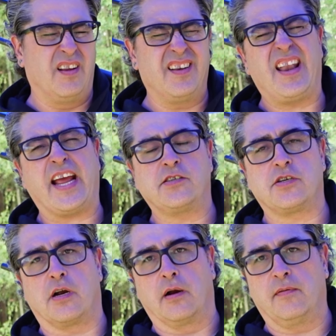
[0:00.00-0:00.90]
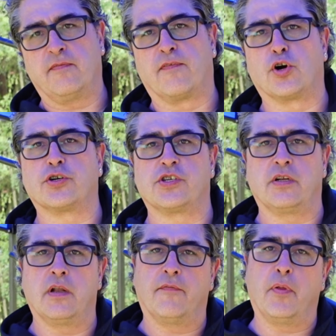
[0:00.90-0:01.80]
nicer
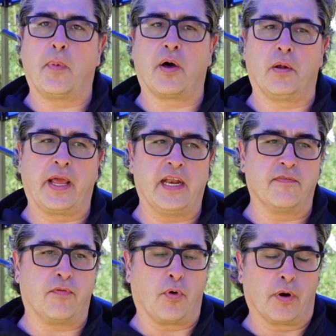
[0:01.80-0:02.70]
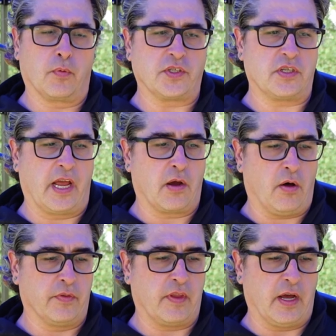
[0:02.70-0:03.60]
version of the Model 84, which they
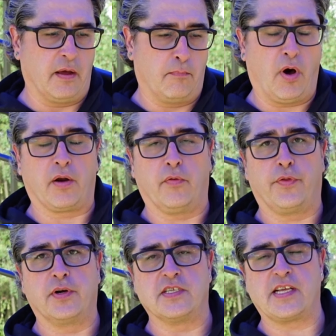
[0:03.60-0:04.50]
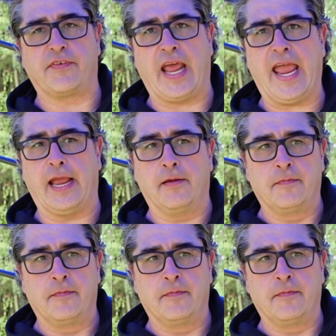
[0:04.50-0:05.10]
called the Model 37A.